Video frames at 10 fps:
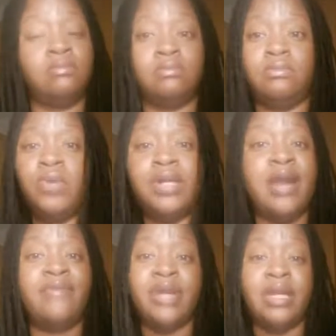
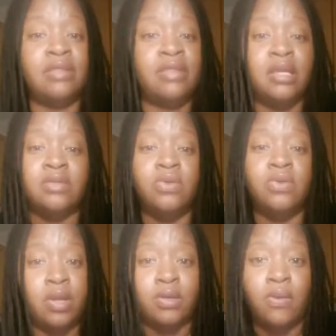Whenever anything is
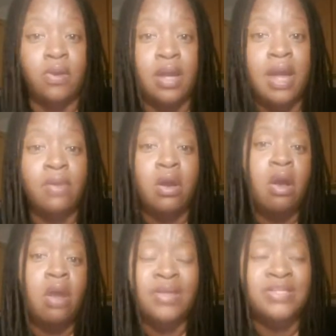going on, I'm gonna
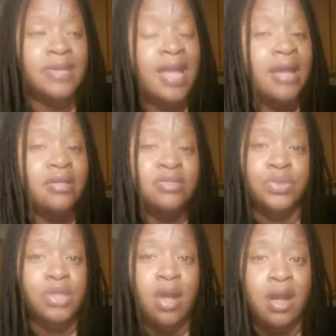always be honest
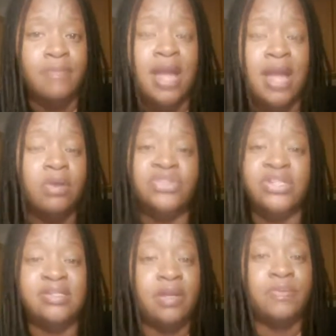with y'all. I'm not gonna
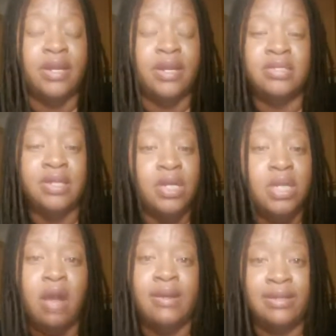just sit up there and tell
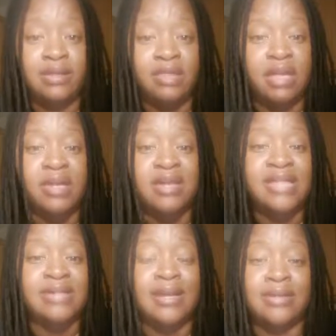y'all anything because
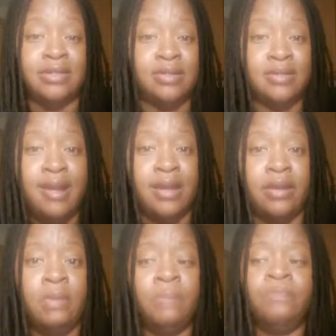at the end of the
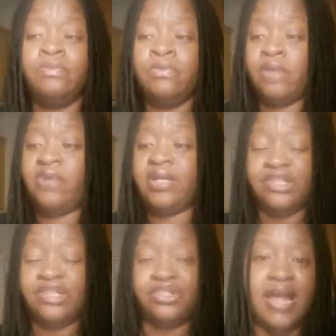day, for
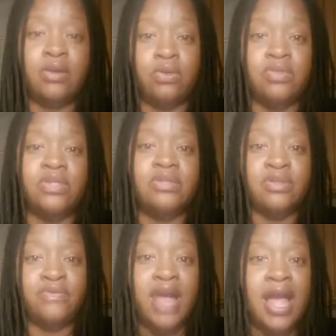this channel to
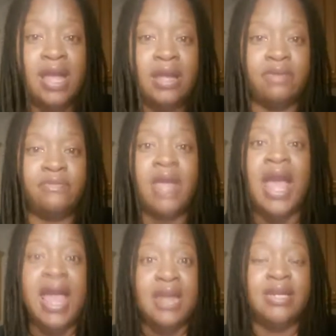survive,
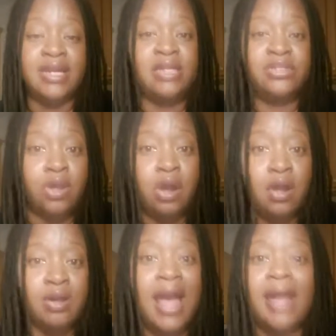I need
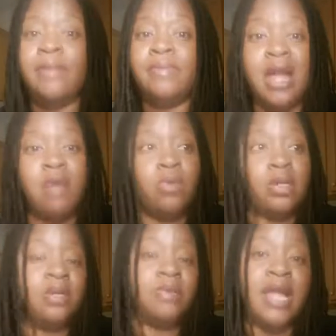y'all. I am not one
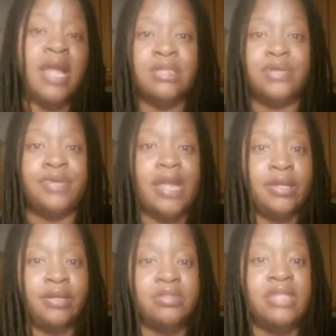of them content
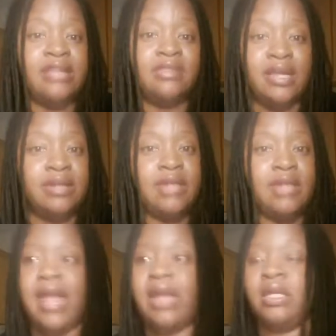creators that think
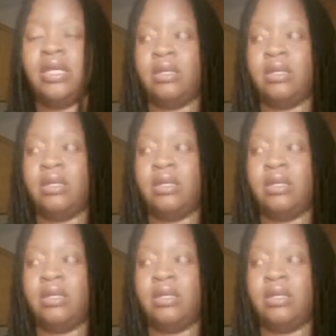that